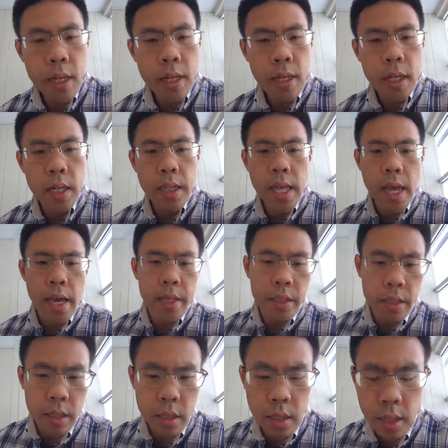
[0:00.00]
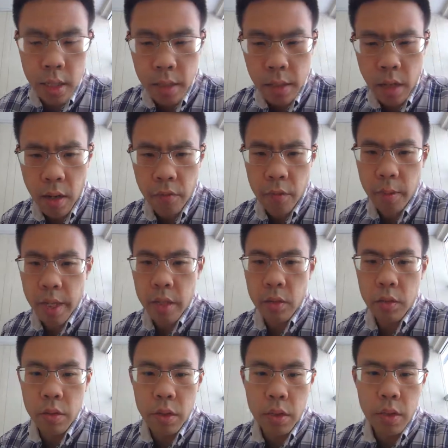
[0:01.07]
uh, that uh, offered by
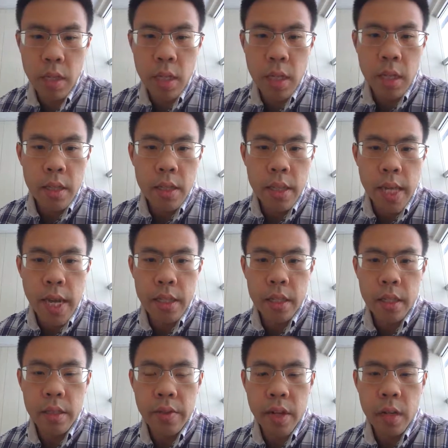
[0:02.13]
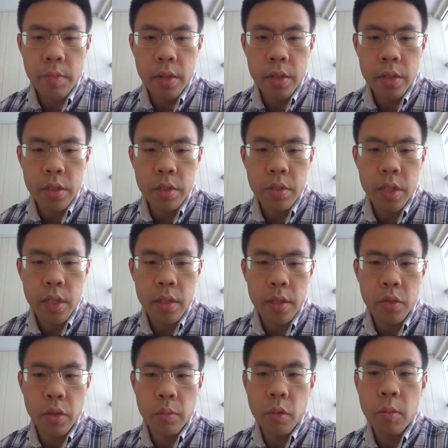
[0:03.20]
Google that developers use
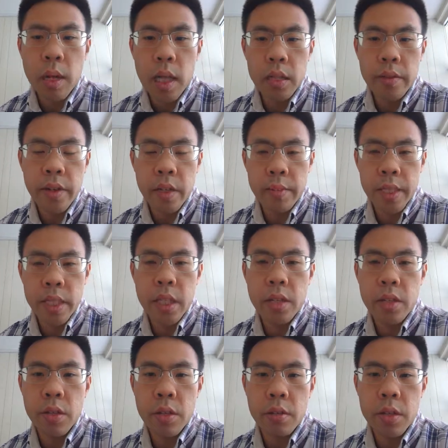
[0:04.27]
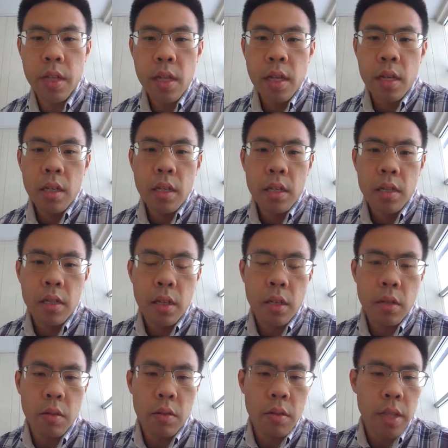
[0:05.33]
doing mobile development can use.
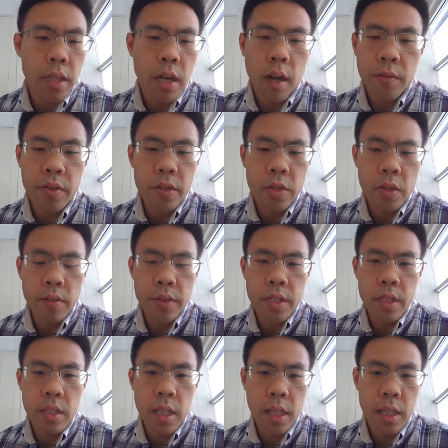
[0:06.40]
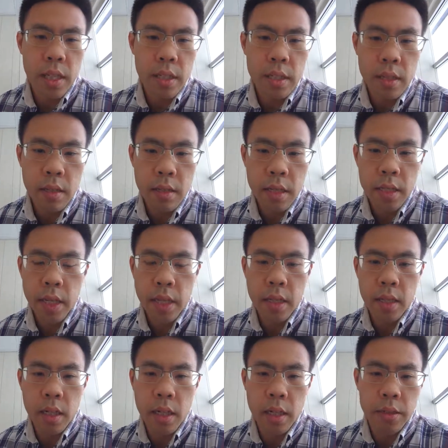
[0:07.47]
So it offers services, I guess, things
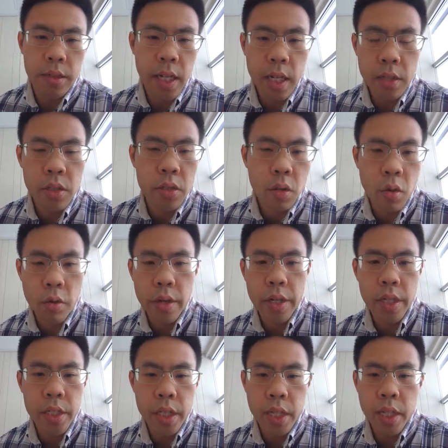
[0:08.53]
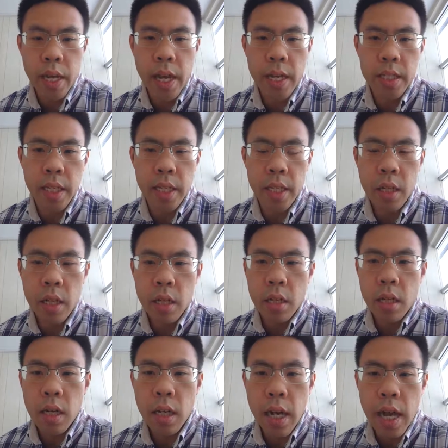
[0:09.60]
like uh, data storage, and it has like
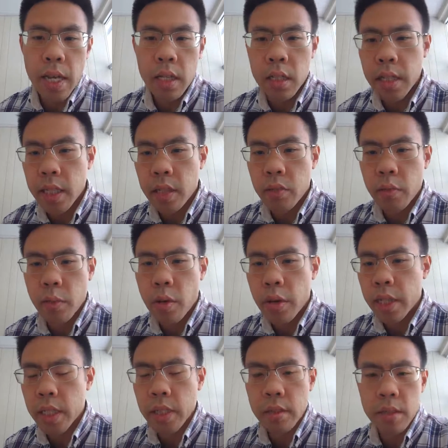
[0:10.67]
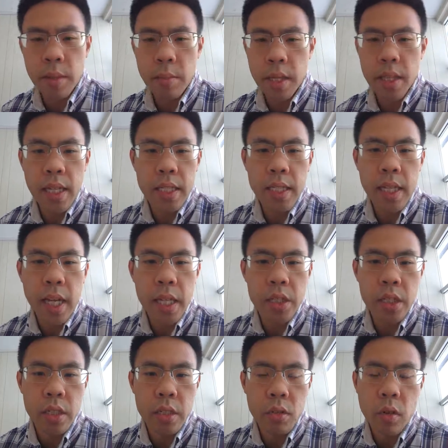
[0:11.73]
uh, analytics reporting, some
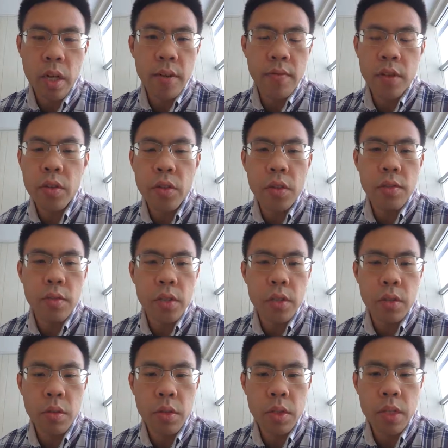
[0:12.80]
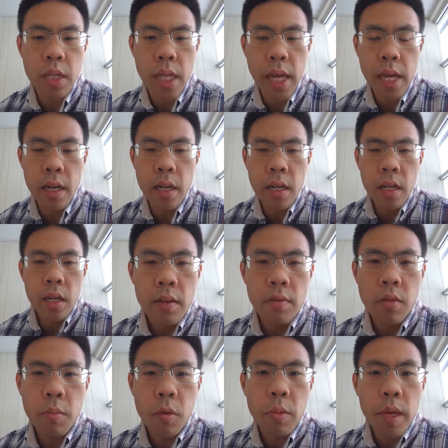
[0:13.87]
authentication, quite a few useful tools so that
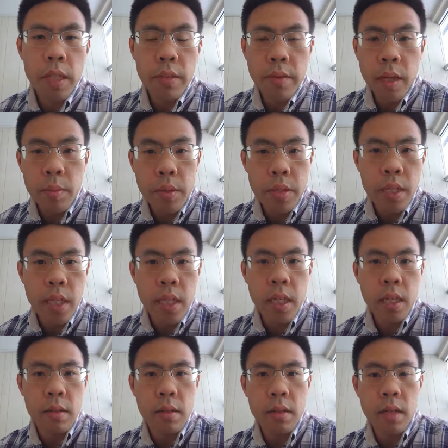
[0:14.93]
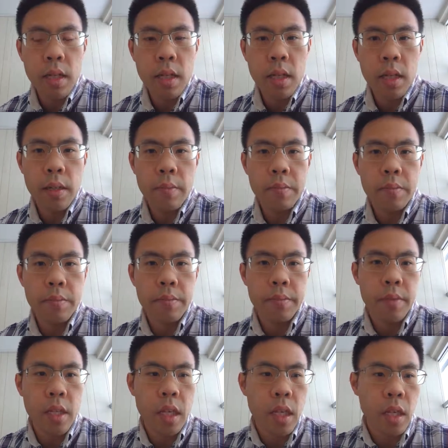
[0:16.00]
for mobile developers, they can uh,
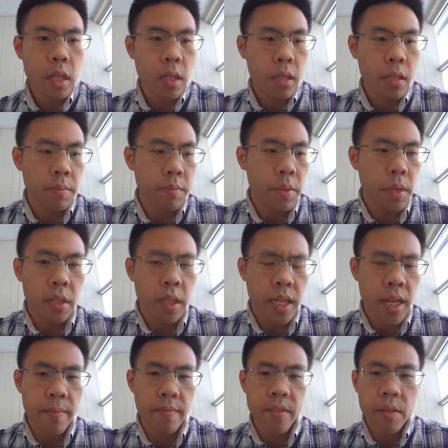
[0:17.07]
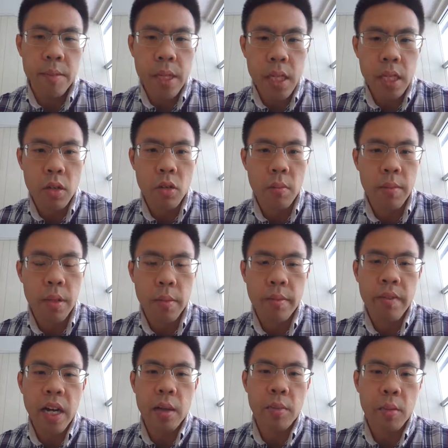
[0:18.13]
uh build an MVP or minimum
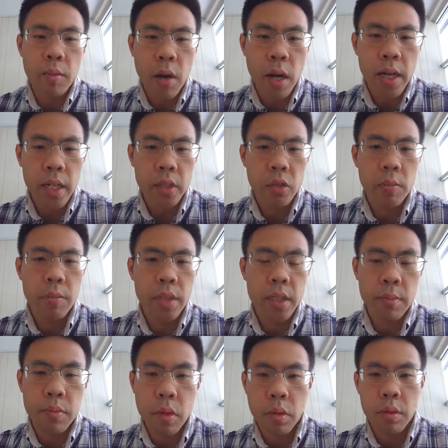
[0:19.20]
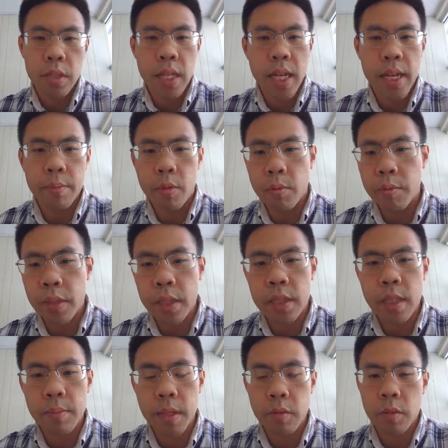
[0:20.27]
viable product, or build a prototype, or build
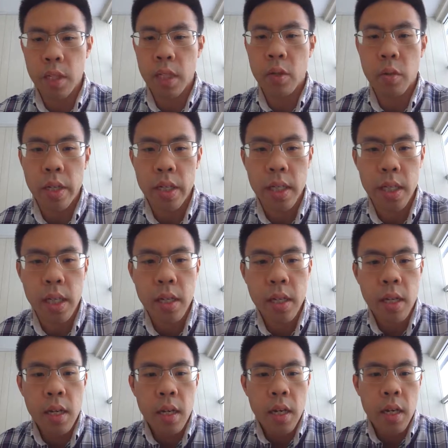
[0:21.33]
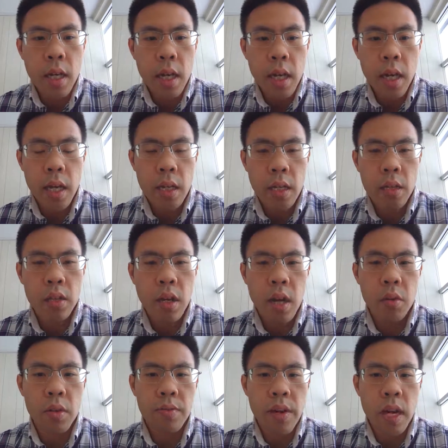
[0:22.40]
something really quickly. And
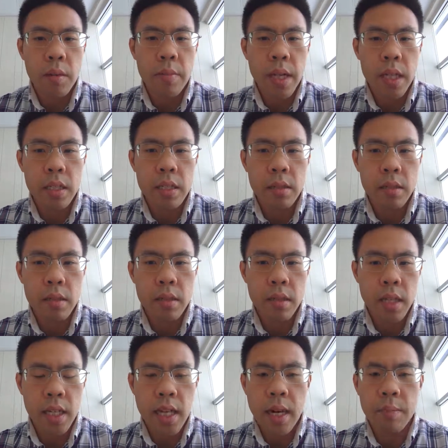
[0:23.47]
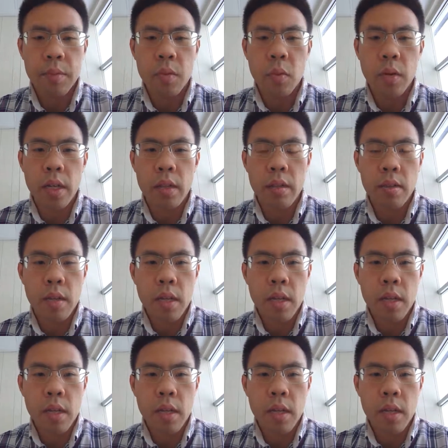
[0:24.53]
along with Firebase, it comes with